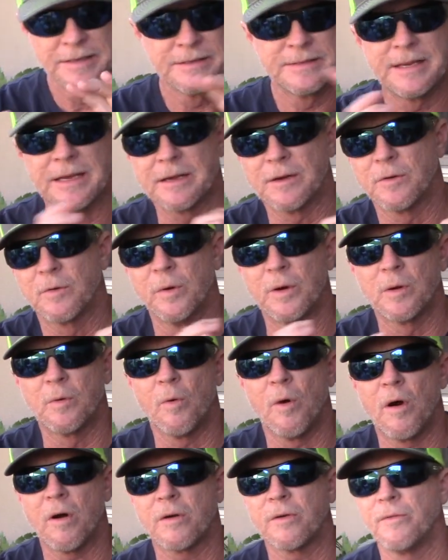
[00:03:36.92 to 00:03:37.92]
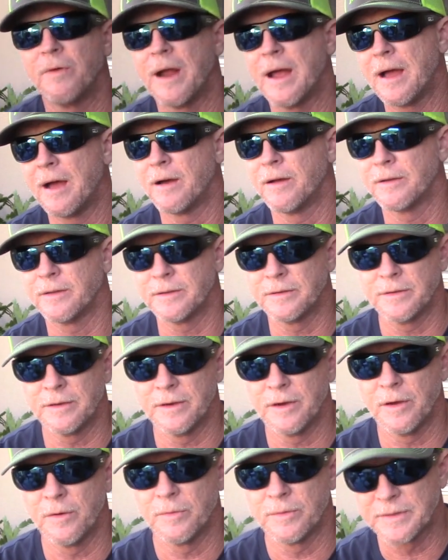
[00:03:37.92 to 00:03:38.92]
take a quick walk around and,
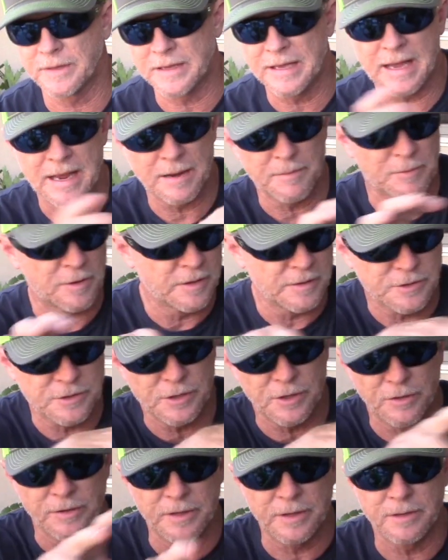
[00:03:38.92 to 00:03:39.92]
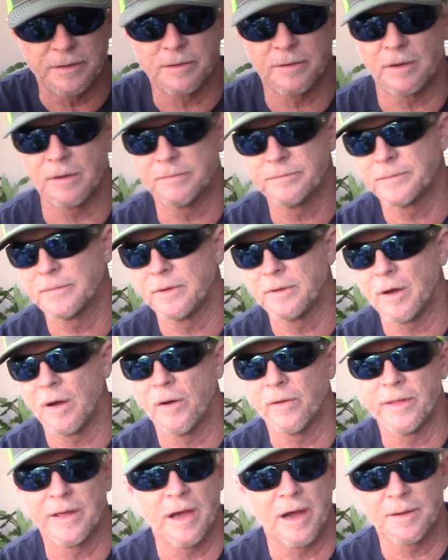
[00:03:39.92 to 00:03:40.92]
you know, with the camera and show you
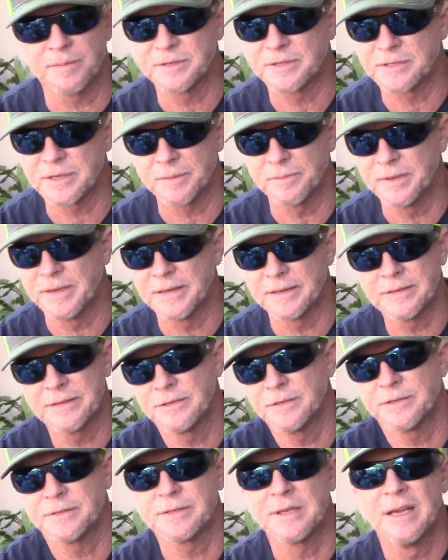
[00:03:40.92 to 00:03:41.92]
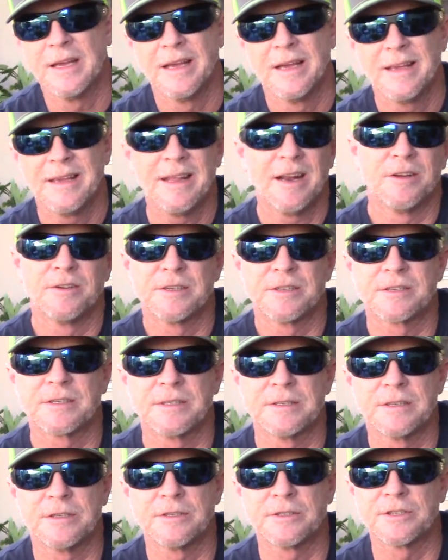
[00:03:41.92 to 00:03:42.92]
all the options I picked and just, you know,
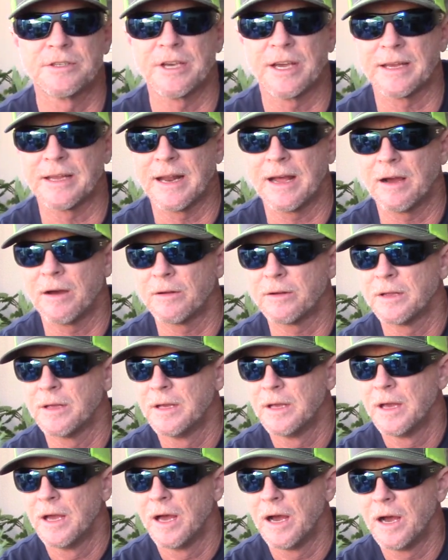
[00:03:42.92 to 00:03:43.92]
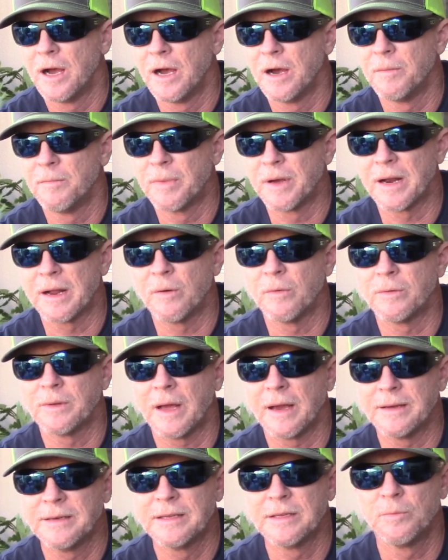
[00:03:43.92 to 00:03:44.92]
just check it out. But
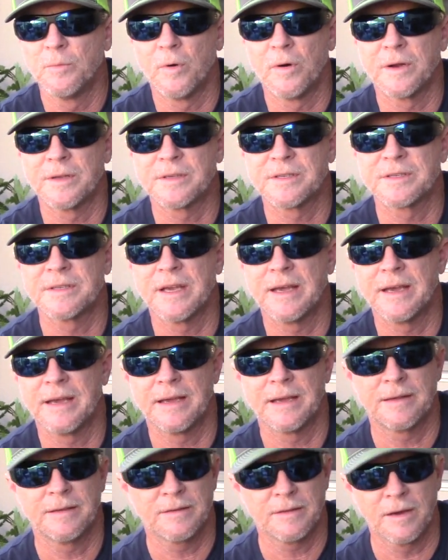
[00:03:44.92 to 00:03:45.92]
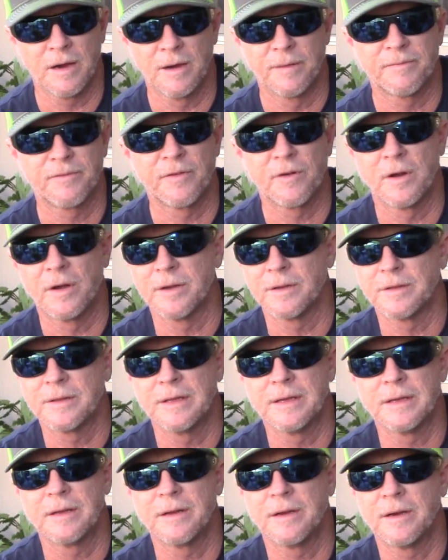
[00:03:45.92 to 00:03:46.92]
I did want to say up front
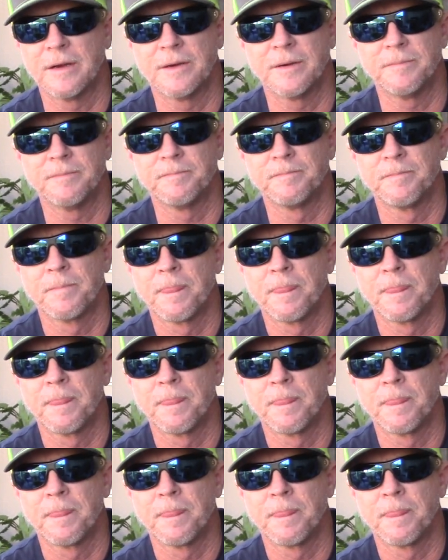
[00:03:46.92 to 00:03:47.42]
that